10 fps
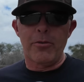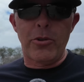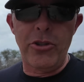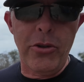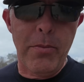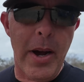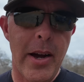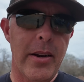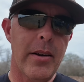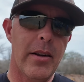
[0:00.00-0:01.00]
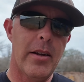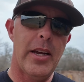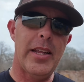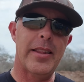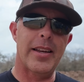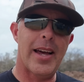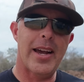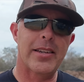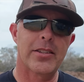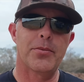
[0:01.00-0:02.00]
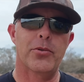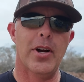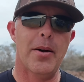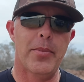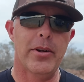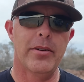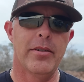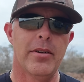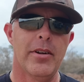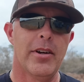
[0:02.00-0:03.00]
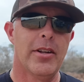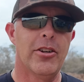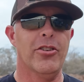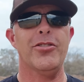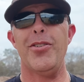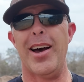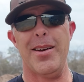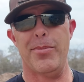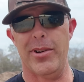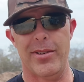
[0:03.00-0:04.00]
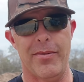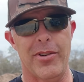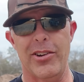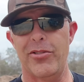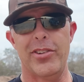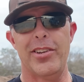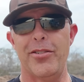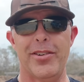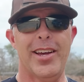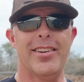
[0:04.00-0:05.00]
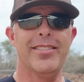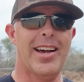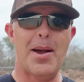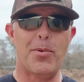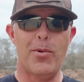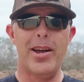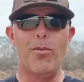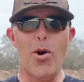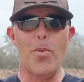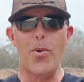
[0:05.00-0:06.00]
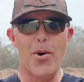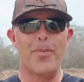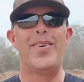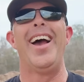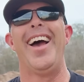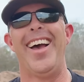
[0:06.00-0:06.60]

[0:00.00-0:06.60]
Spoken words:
Would you mind hitting the like and subscribe button? There's also a hype button if you're interested in doing that. Just hype away. Whoop, whoop.